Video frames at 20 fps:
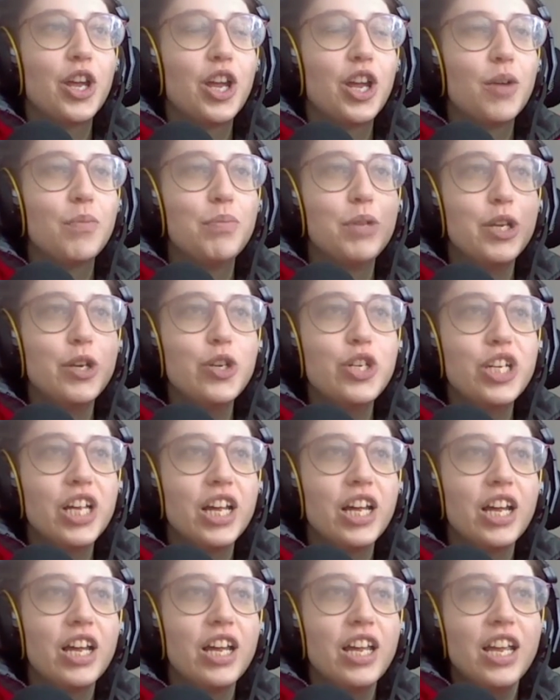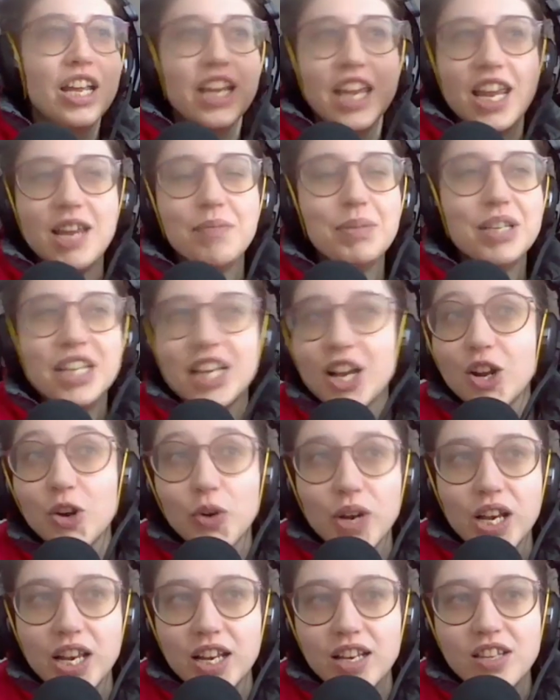computer keeps the
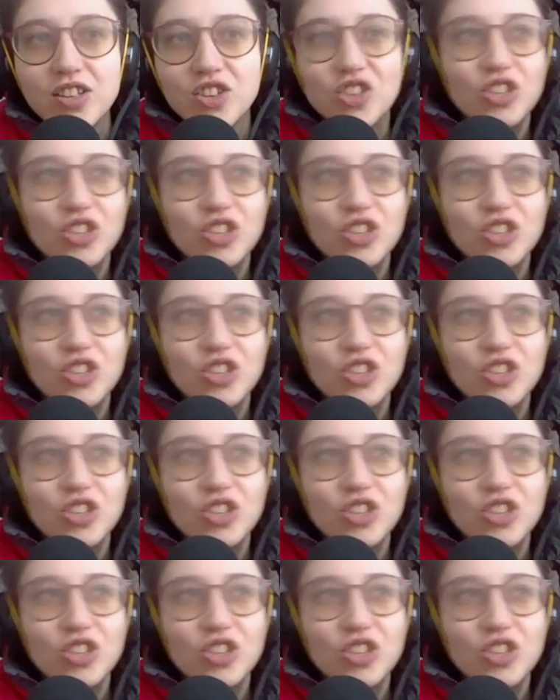ingredients,